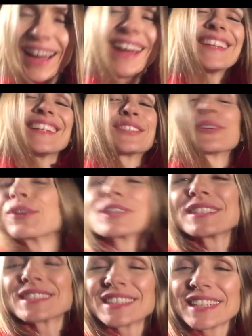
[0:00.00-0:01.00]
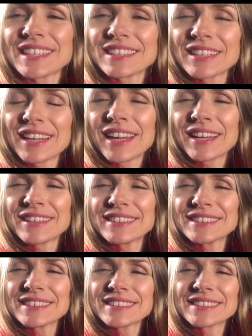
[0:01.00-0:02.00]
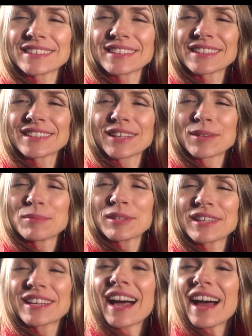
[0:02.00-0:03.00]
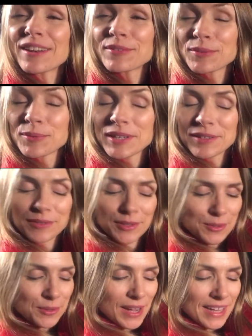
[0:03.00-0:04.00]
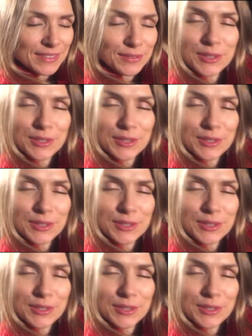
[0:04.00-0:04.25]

Hi there, Taurus again. Uh, this is uh, gonna the card of the week for you guys.